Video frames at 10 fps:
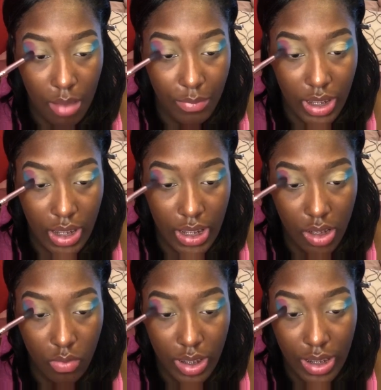But
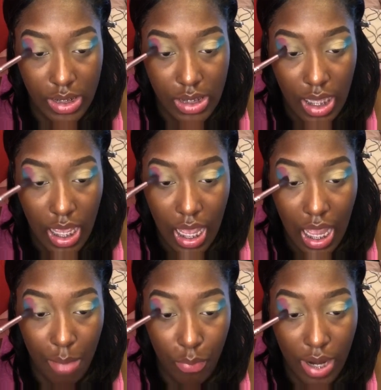anyways,
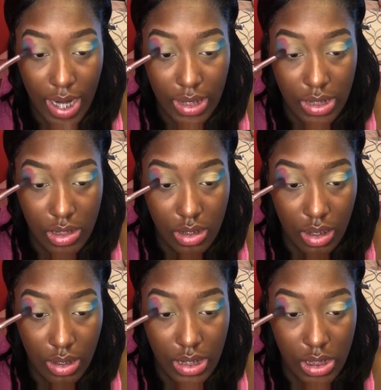I practiced
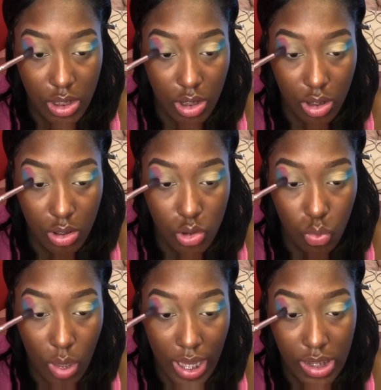this look
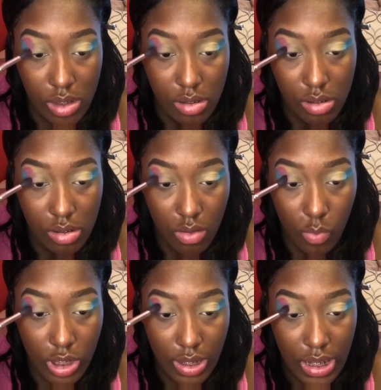twice
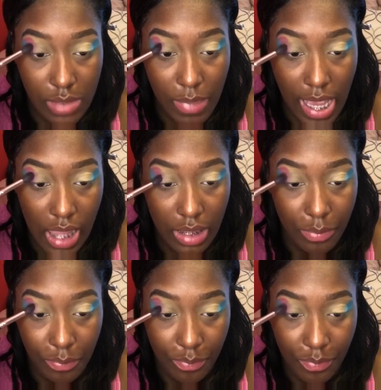with the NYX palette,
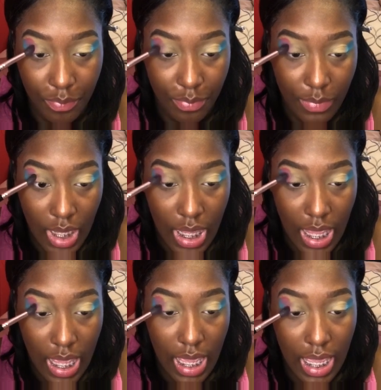
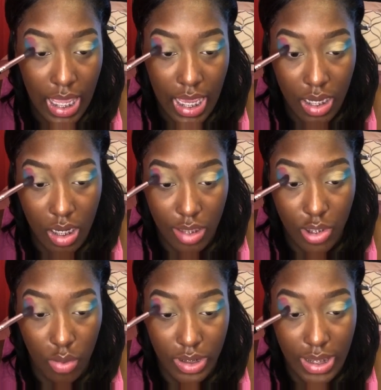and
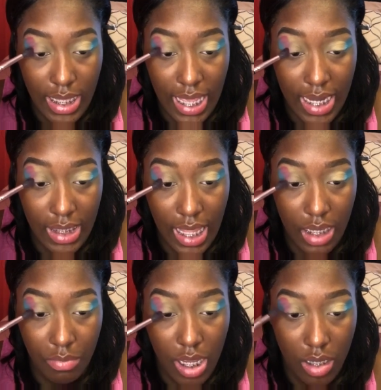the only thing I didn't
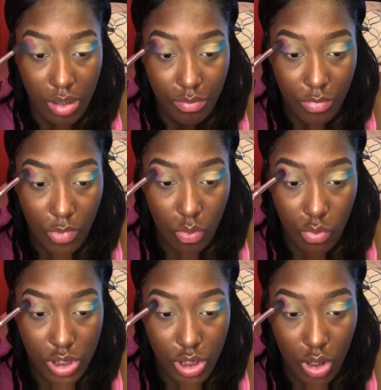like about it
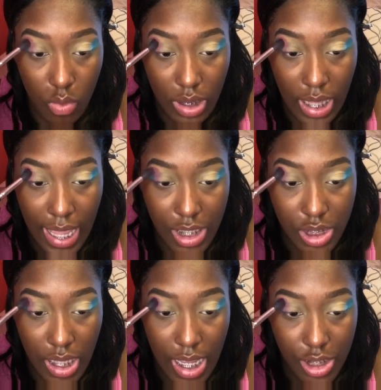was the lower lash
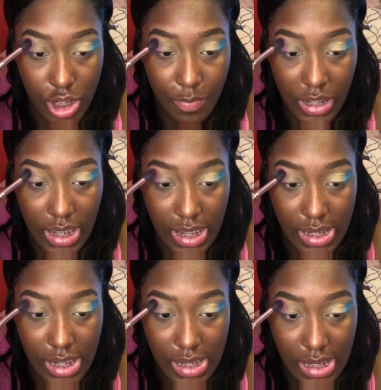line, just
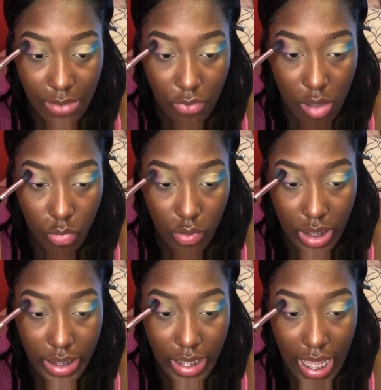because the Seafoam
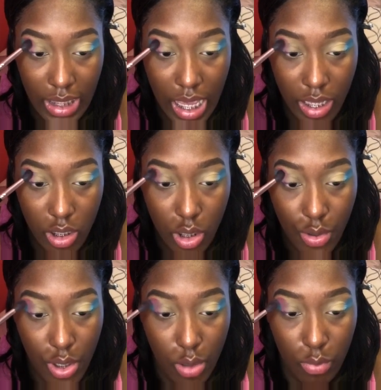Green eyeliner
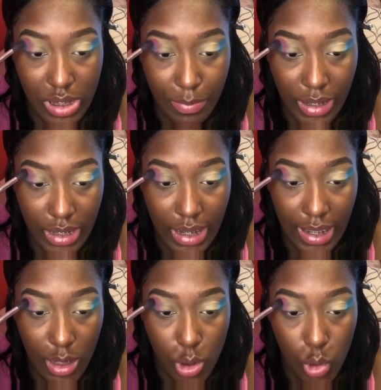was blending
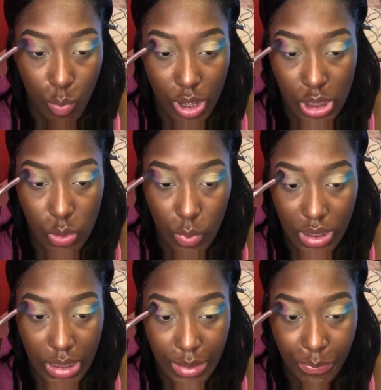in too much with
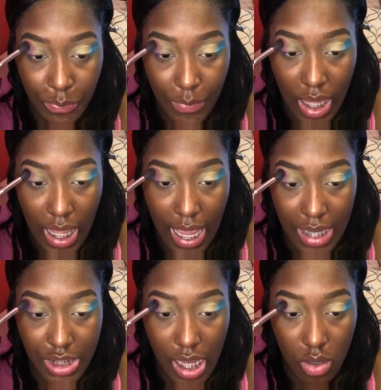the
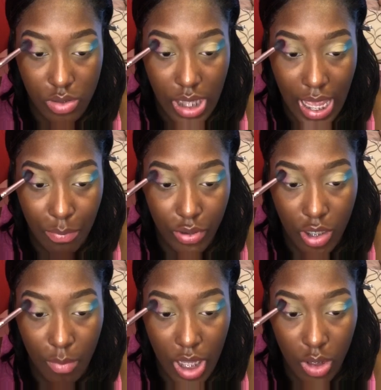eyeshadows I had put
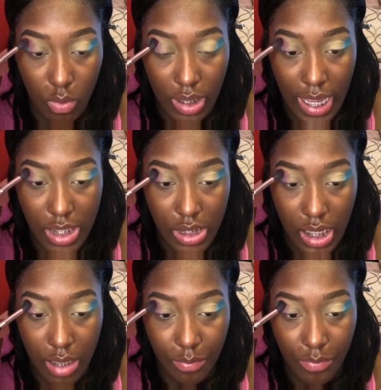on my lower lash
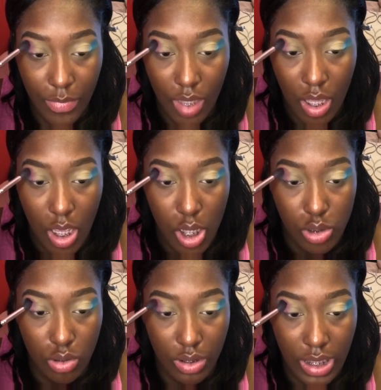line.
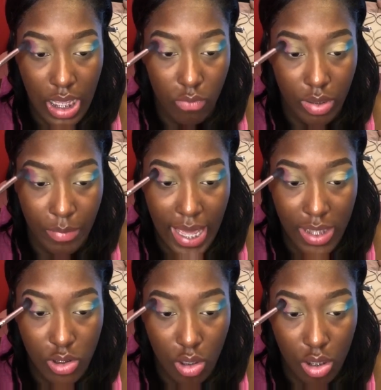So then I went
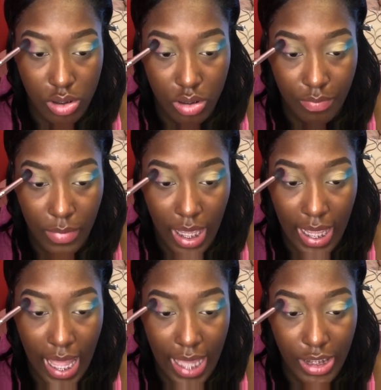back to Ulta and
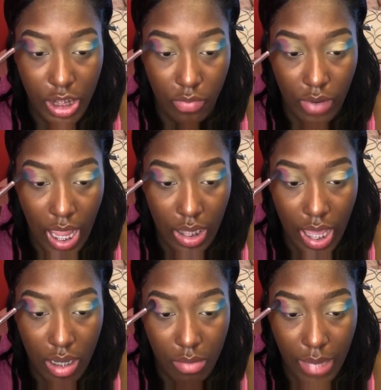got a different
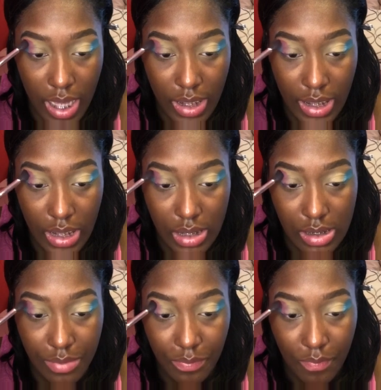eyeliner by
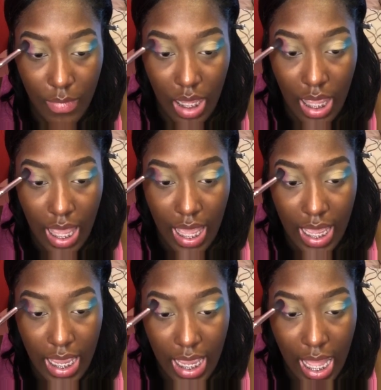NYX,
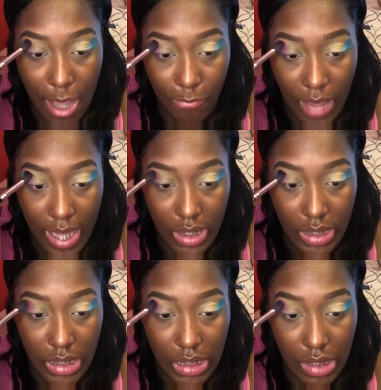and I
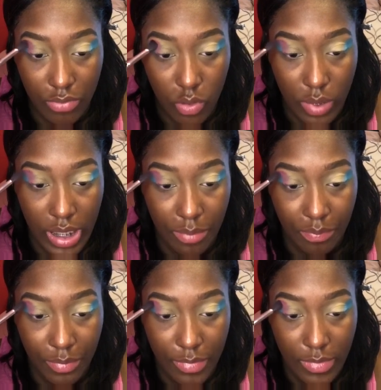finally loved the way
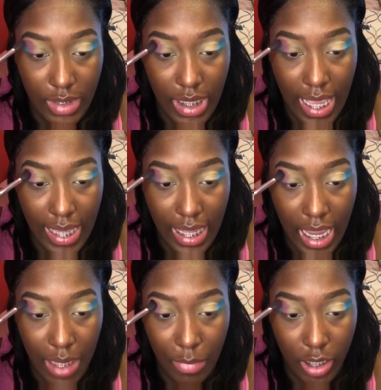that it had
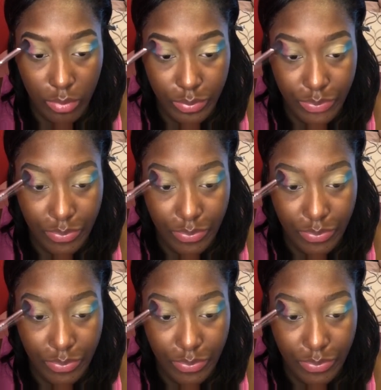came out.